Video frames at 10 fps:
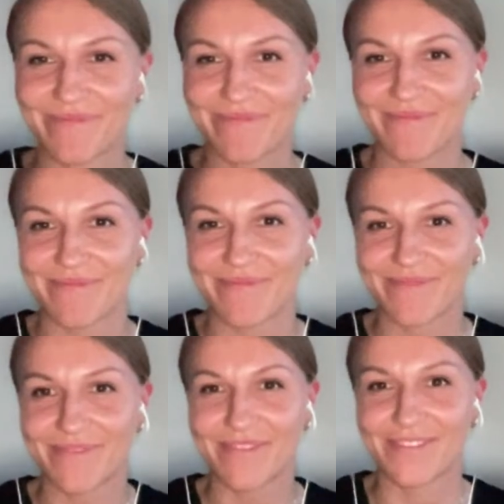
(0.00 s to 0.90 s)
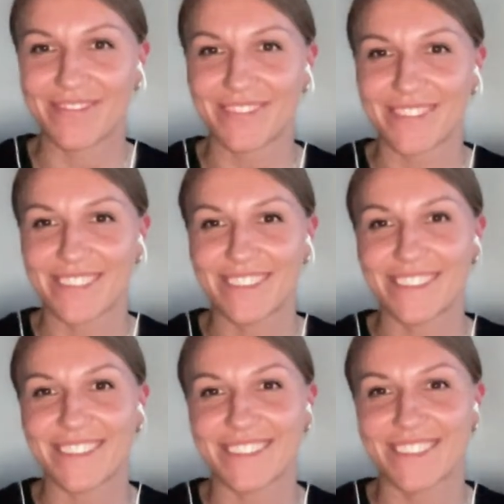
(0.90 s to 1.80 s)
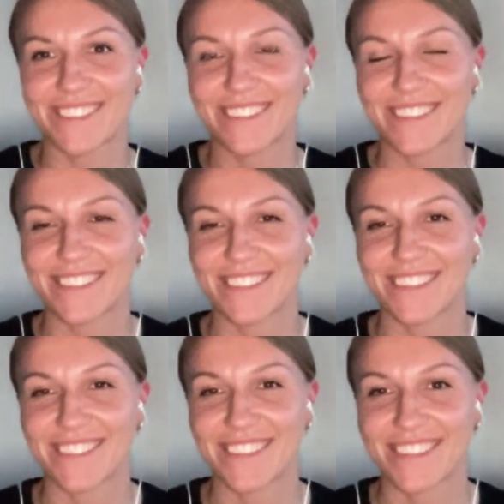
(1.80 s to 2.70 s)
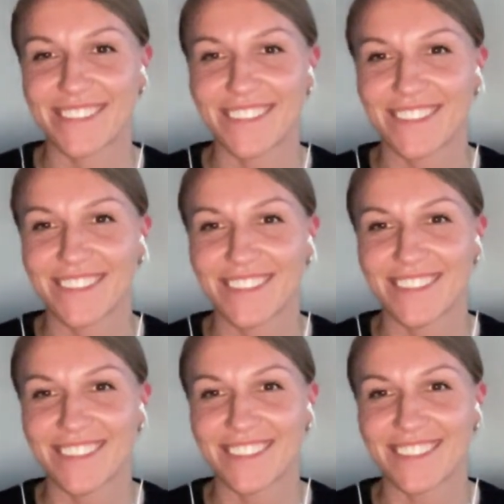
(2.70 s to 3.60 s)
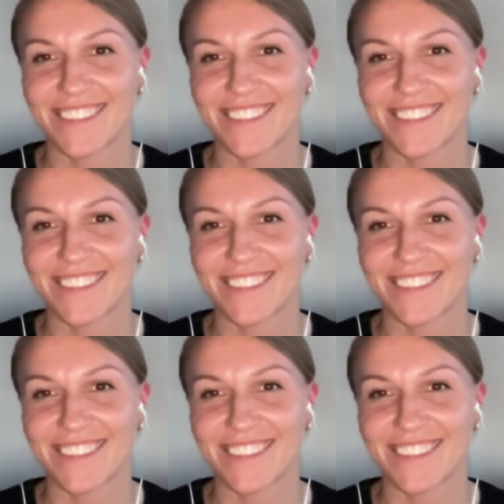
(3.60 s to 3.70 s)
The person shown says nothing.